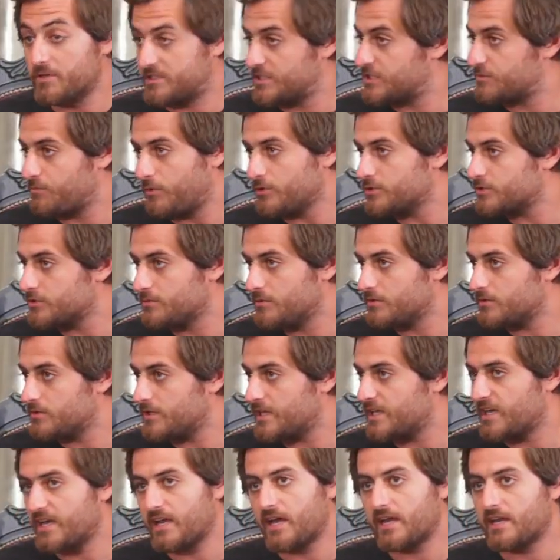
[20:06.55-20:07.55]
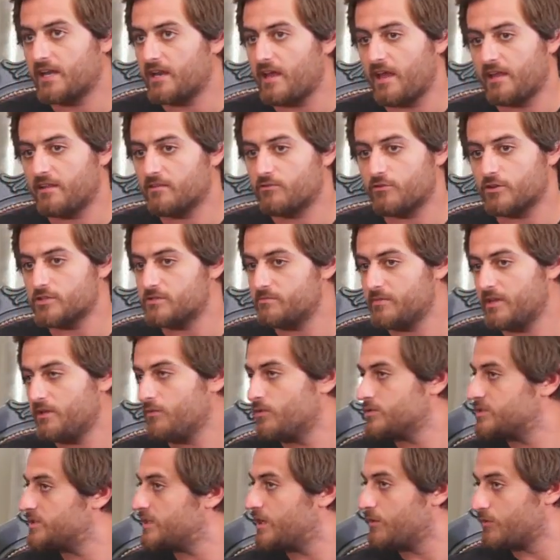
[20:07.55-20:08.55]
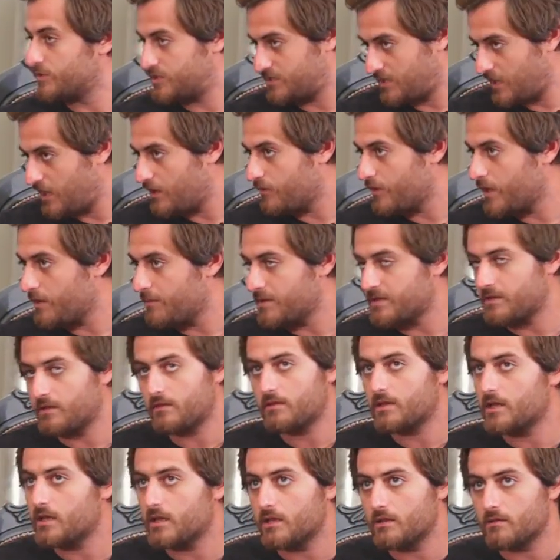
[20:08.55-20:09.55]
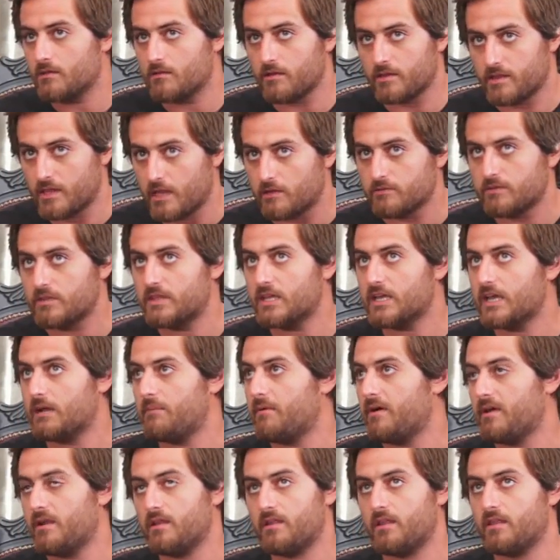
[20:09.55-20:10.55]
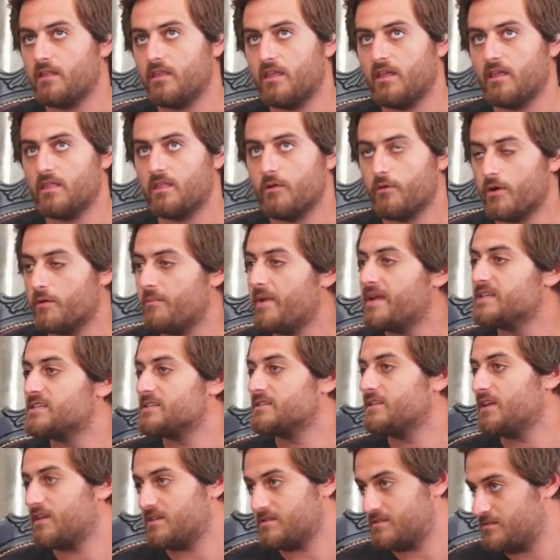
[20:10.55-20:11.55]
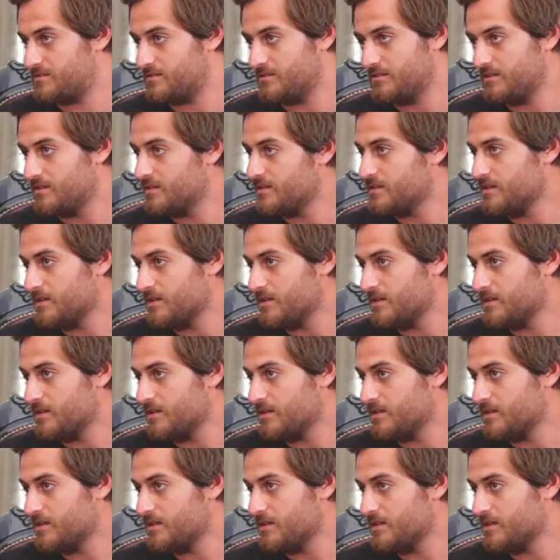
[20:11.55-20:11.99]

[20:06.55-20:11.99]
But it's possible. And trust me, it was tiring, but now to think about it, they were amazing days.